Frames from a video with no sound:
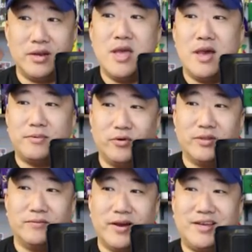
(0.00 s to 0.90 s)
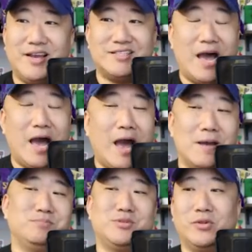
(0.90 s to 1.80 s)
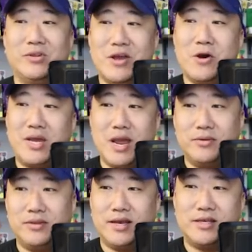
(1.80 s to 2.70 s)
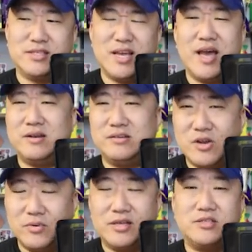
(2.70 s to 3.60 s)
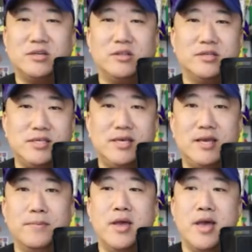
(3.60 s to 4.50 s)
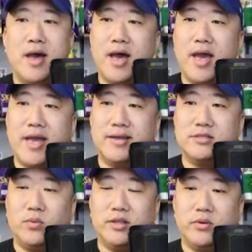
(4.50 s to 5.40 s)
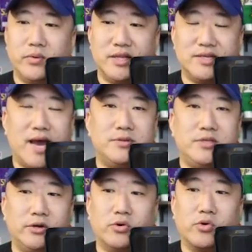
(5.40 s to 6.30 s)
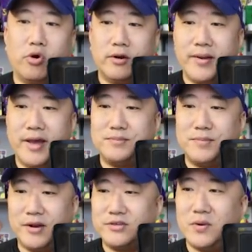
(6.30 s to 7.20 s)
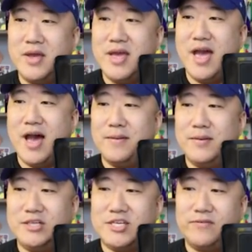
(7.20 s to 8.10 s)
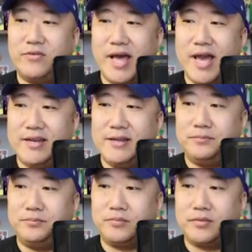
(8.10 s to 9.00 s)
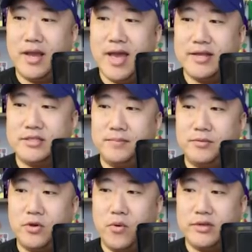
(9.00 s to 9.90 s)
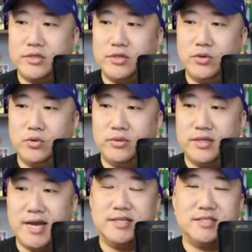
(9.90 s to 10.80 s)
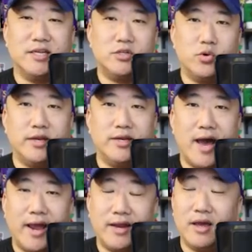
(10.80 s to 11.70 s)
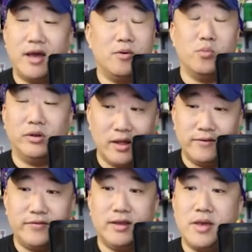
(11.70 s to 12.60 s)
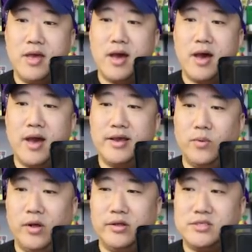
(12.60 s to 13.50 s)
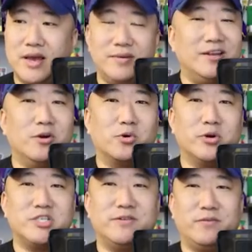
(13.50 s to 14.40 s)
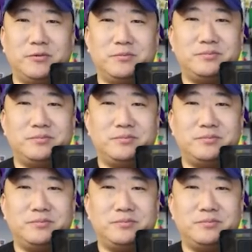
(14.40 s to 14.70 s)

before the Vikings, I, I'm certainly okay with that because I, I don't necessarily see him uh, as one, one of the top-tier cornerbacks. But also, I mean, Jeff Gladney uh, ends up going to the Titans at twenty-nine. Uh, would have loved him uh, as well as, I mean, no Christian Fulton.